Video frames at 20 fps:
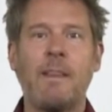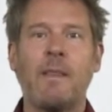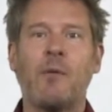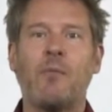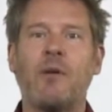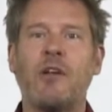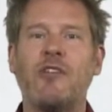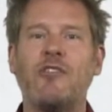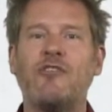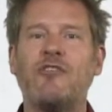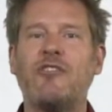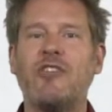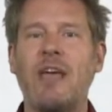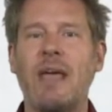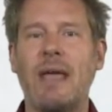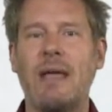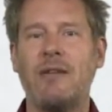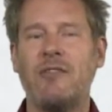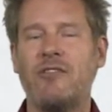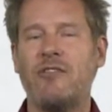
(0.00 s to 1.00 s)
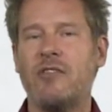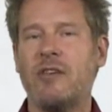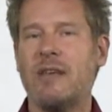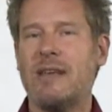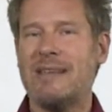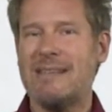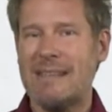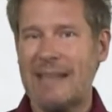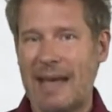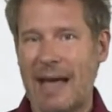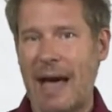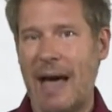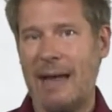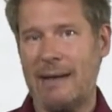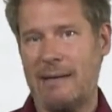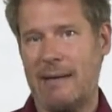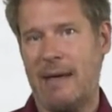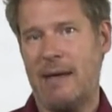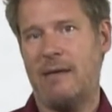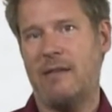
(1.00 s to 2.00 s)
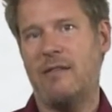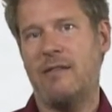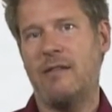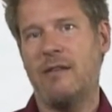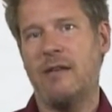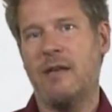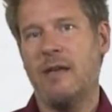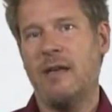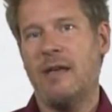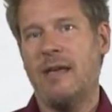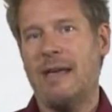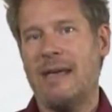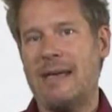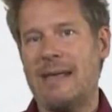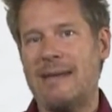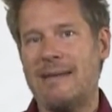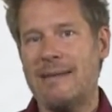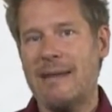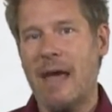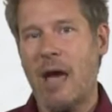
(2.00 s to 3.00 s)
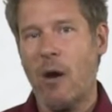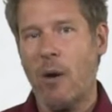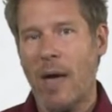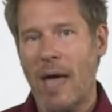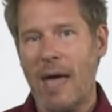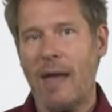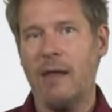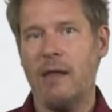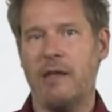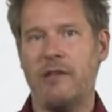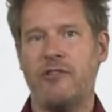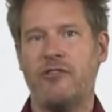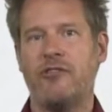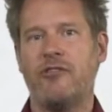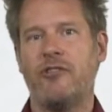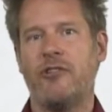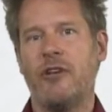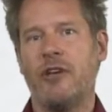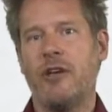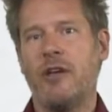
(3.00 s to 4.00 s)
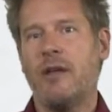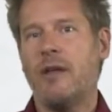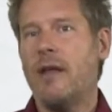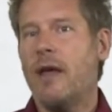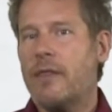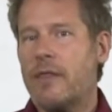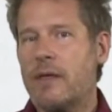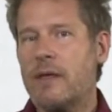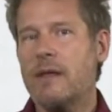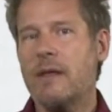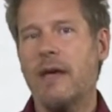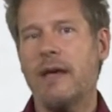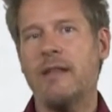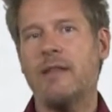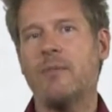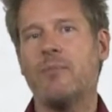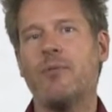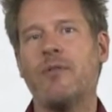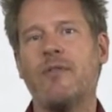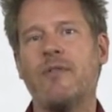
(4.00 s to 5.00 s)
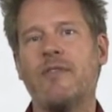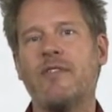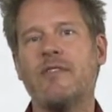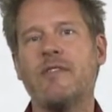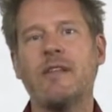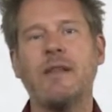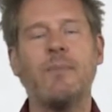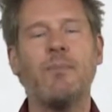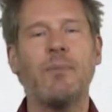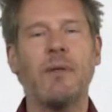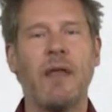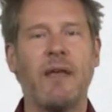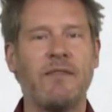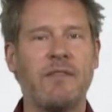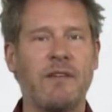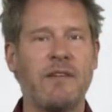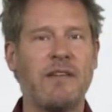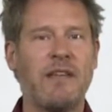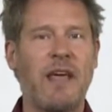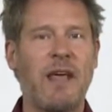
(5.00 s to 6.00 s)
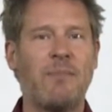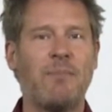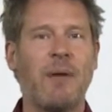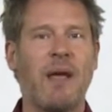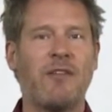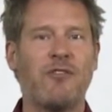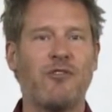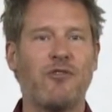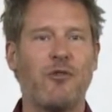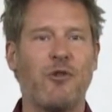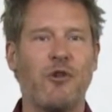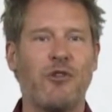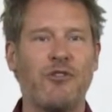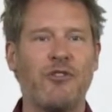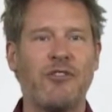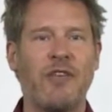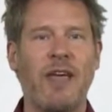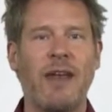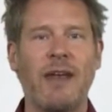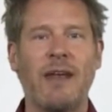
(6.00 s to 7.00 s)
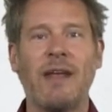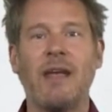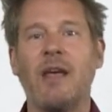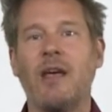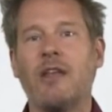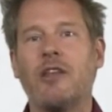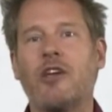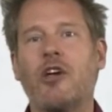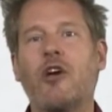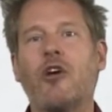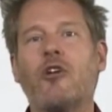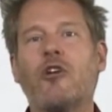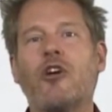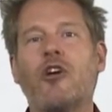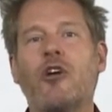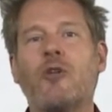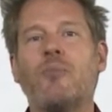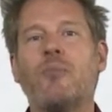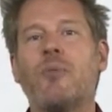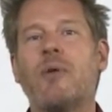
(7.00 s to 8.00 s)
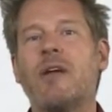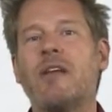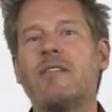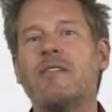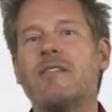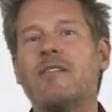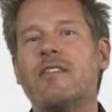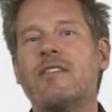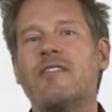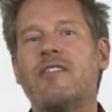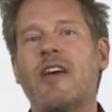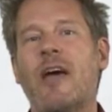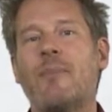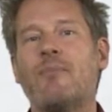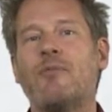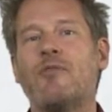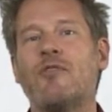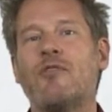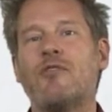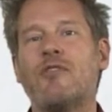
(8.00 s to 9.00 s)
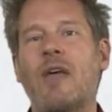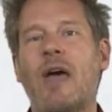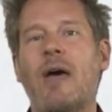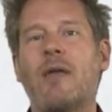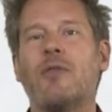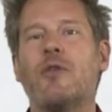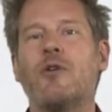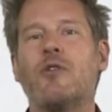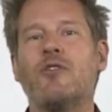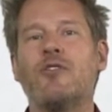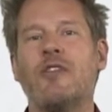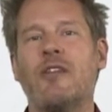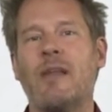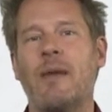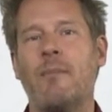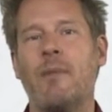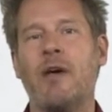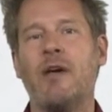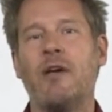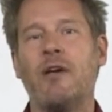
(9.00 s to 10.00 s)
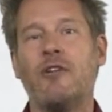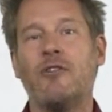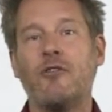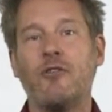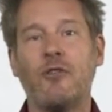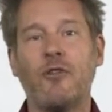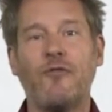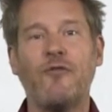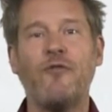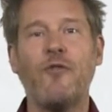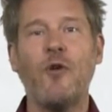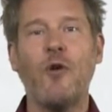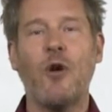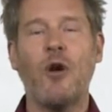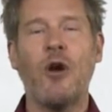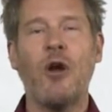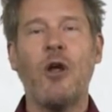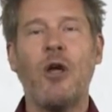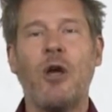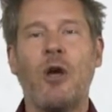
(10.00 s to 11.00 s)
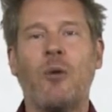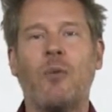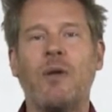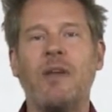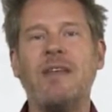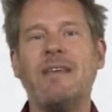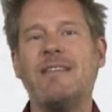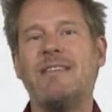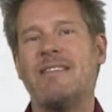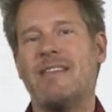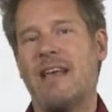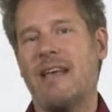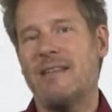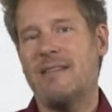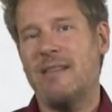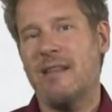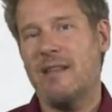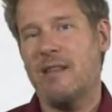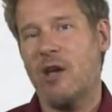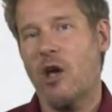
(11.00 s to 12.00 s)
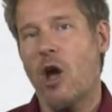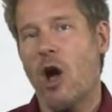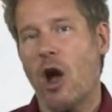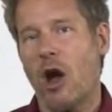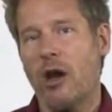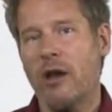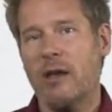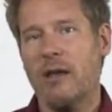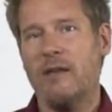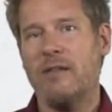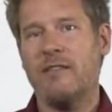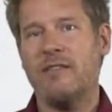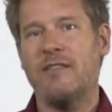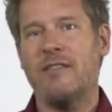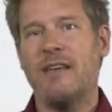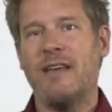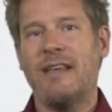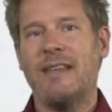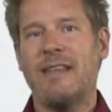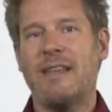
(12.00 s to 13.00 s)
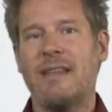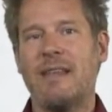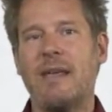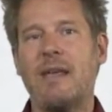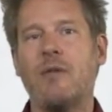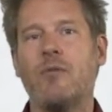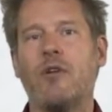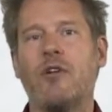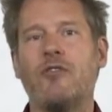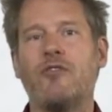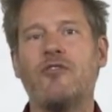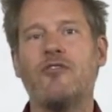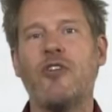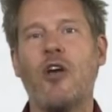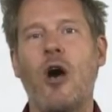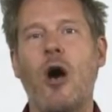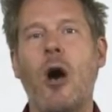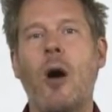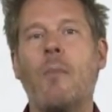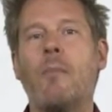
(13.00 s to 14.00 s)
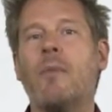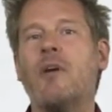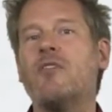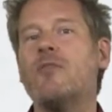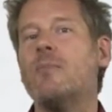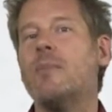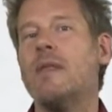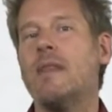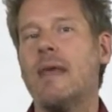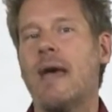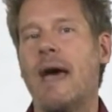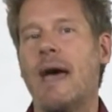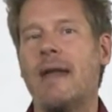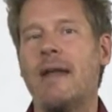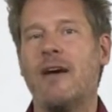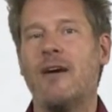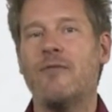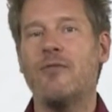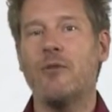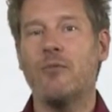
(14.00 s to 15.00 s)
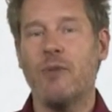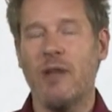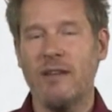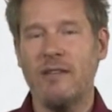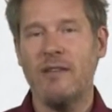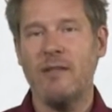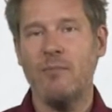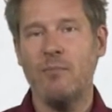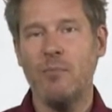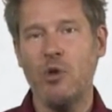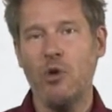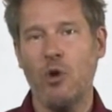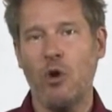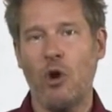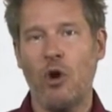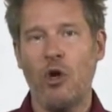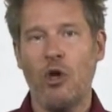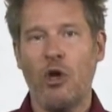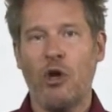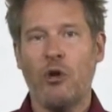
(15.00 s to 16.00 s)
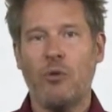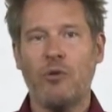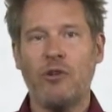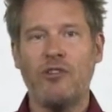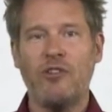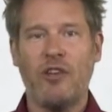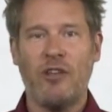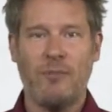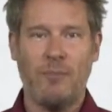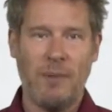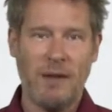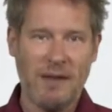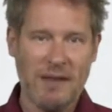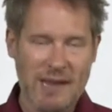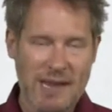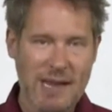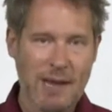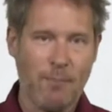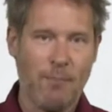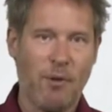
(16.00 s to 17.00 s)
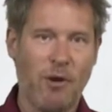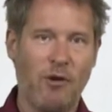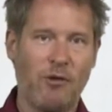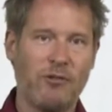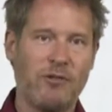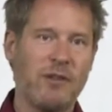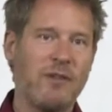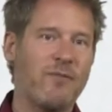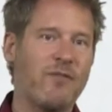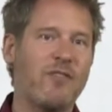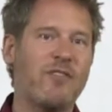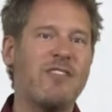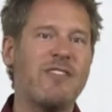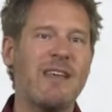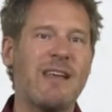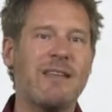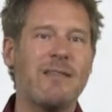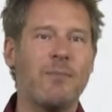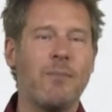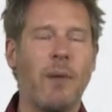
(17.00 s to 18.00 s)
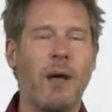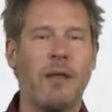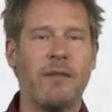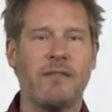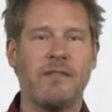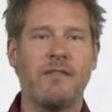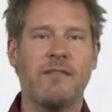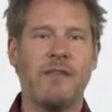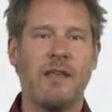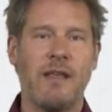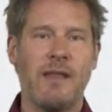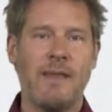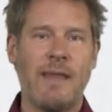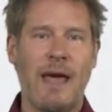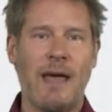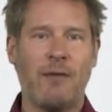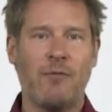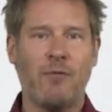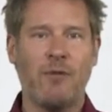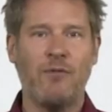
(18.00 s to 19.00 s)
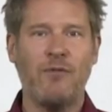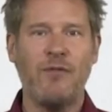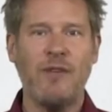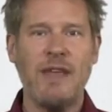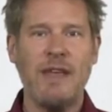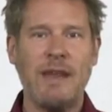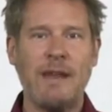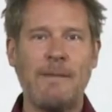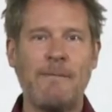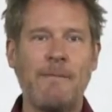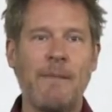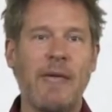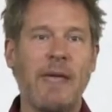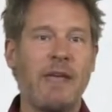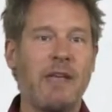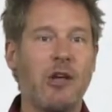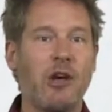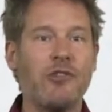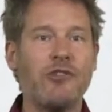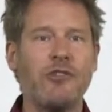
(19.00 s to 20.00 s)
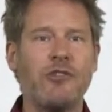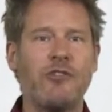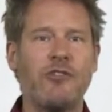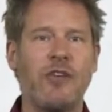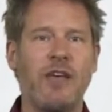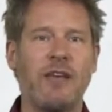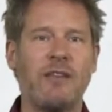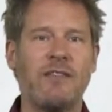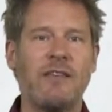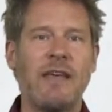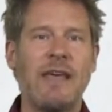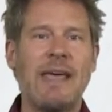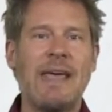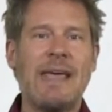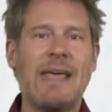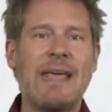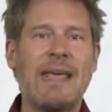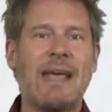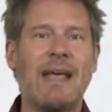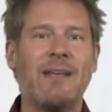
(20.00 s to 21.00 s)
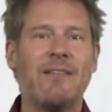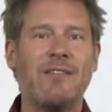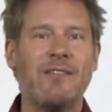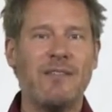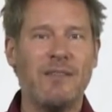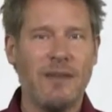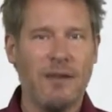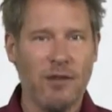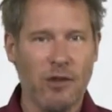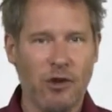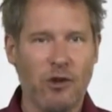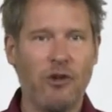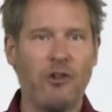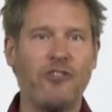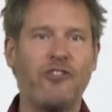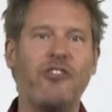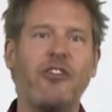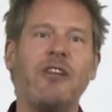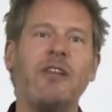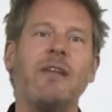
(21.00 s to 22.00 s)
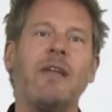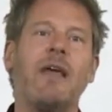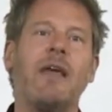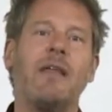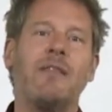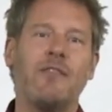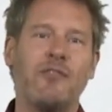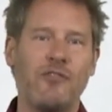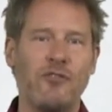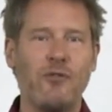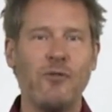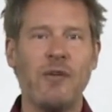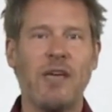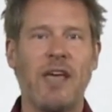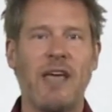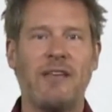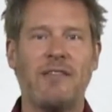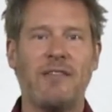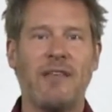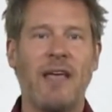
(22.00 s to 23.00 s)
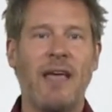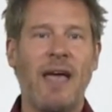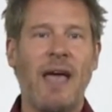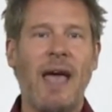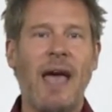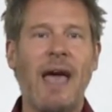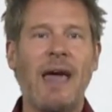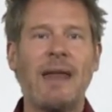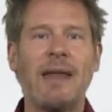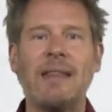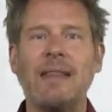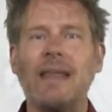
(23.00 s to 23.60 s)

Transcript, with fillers: what has changed is the context. It is now hellish, nothing like the previously pleasant and pastoral setting. The goatherd brings the chapter's ethical dilemma to the fore when he says that the carcass that the heroes saw must be that of the rented mule, which has been decomposing for six months in that ravine. He also says he has seen the cushion and the suitcase adding